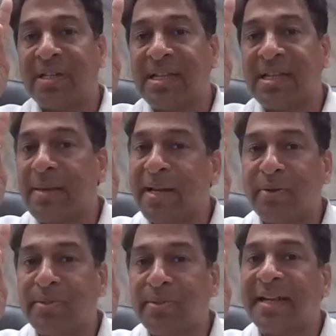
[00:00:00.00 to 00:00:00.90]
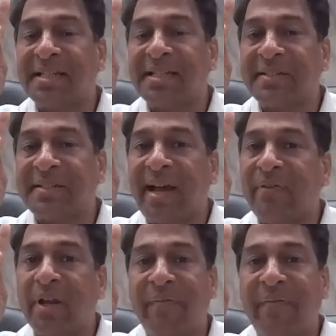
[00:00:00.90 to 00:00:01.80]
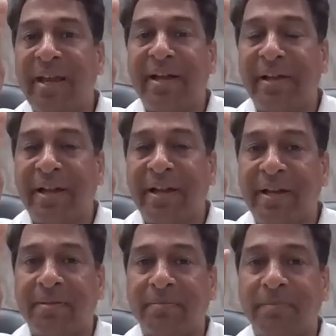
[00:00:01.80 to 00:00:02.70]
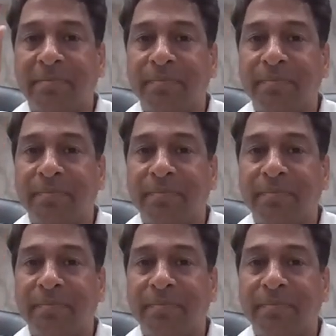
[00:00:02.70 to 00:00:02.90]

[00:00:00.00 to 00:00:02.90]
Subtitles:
for recipient to satisfy for availing credit.